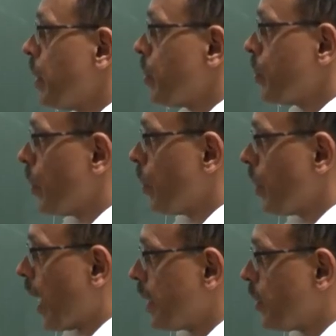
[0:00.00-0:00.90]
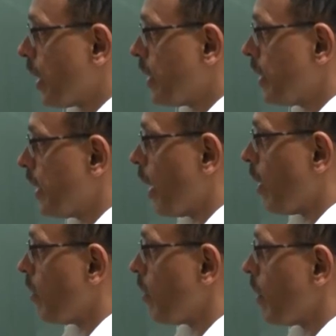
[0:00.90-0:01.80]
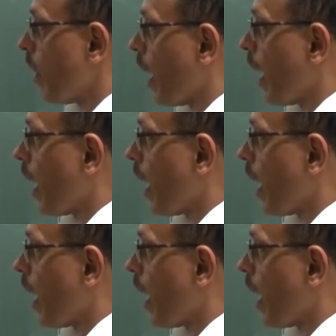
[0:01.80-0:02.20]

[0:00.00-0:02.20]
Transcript: So, as you can see now I